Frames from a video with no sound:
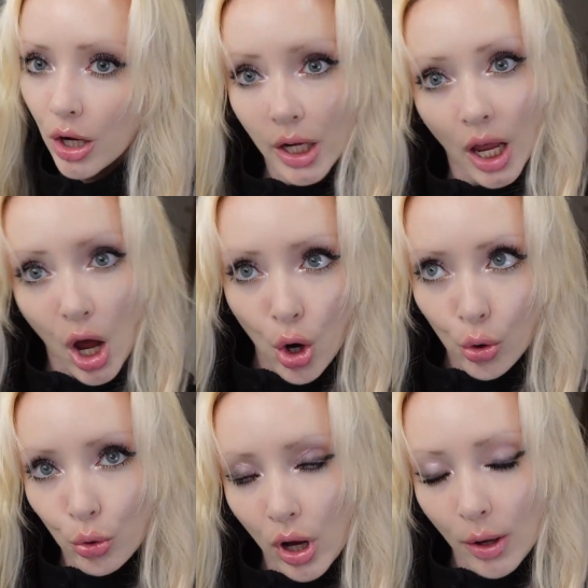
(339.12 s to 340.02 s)

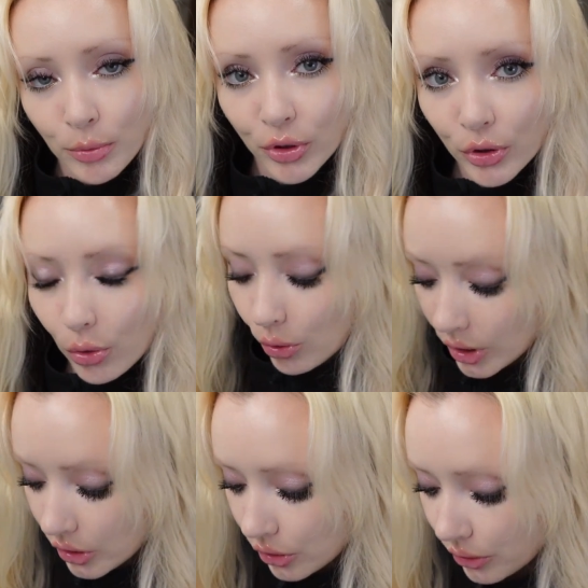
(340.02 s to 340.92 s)
Now I'm just
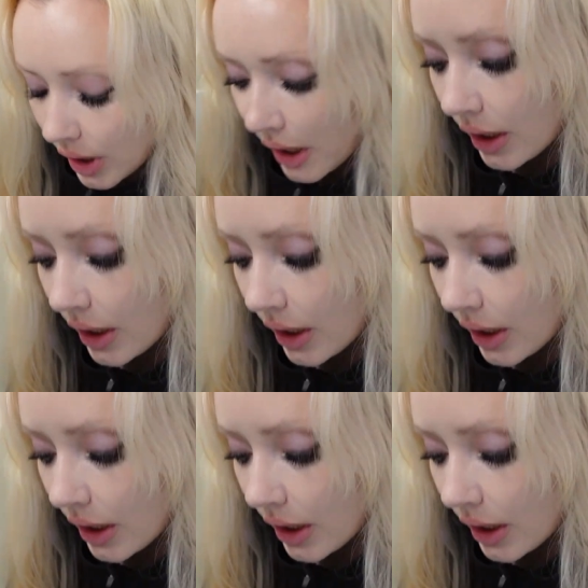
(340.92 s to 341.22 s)
going to take